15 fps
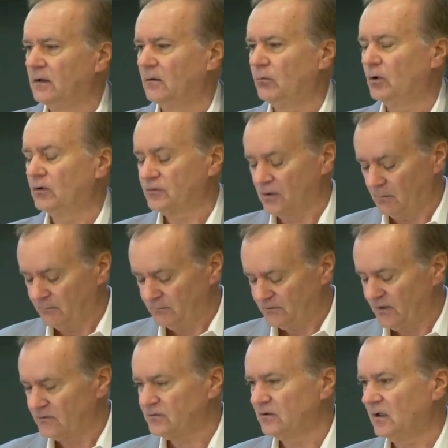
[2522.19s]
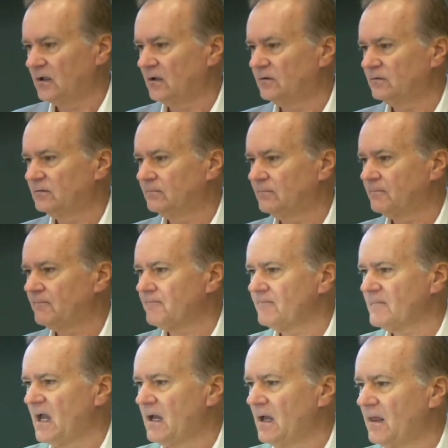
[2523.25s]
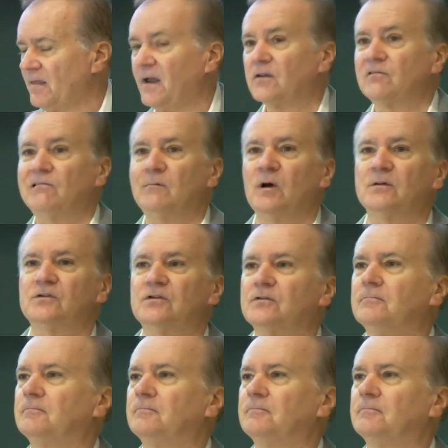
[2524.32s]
workshop session. Thanks very much.